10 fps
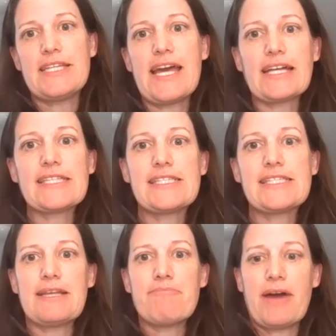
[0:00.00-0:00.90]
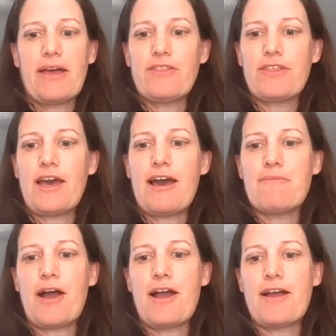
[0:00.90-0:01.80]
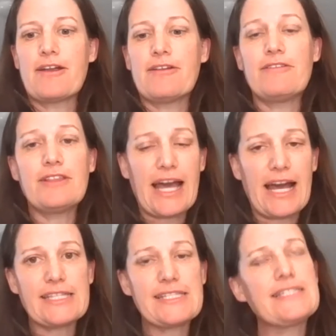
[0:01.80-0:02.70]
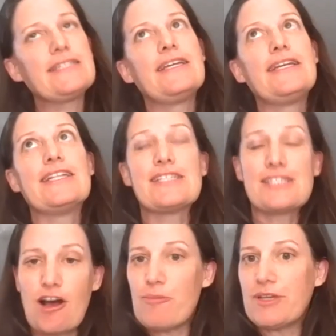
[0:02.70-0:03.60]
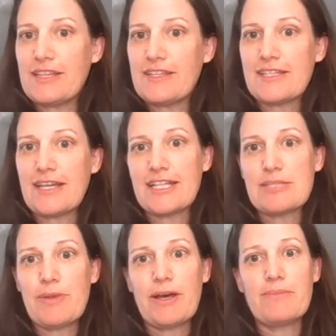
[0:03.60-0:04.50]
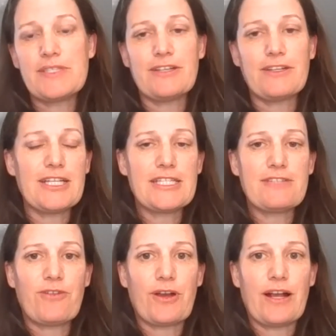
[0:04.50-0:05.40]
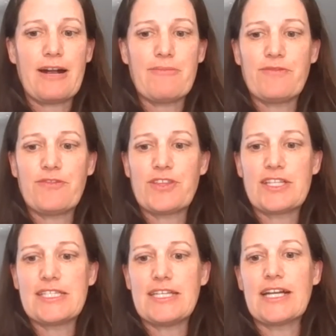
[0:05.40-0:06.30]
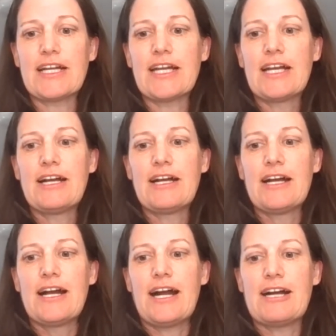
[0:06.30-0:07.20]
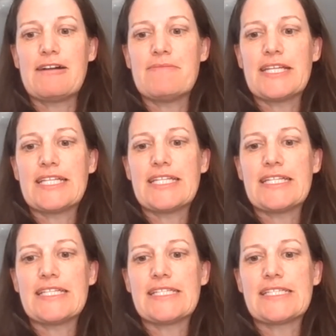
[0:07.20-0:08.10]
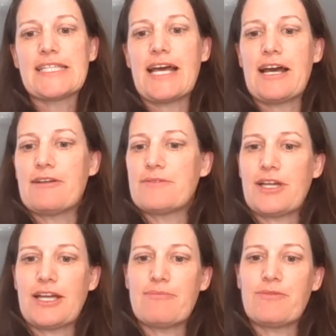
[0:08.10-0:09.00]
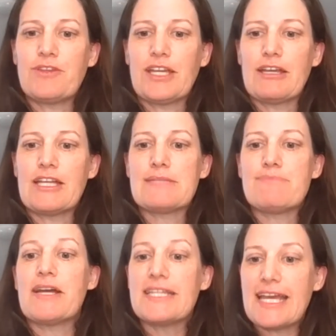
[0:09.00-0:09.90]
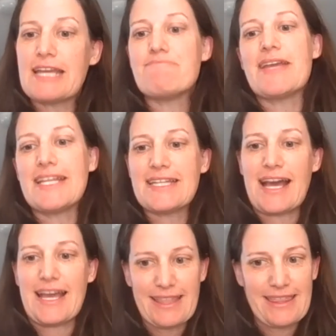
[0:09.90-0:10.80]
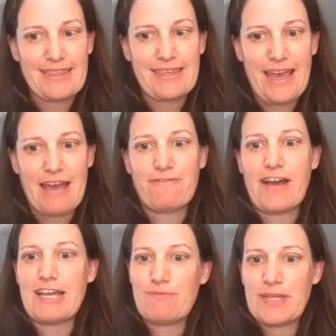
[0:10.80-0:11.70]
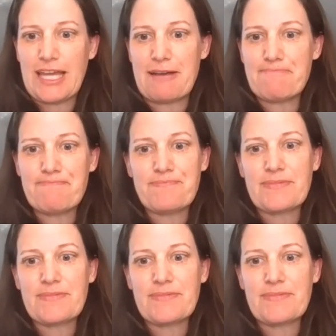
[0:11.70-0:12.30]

next month, um, our last installment in the Science Pub series for, um, for this year um, is, uh, sorry, I'm looking, it's Monday, May 9th at 5 p.m.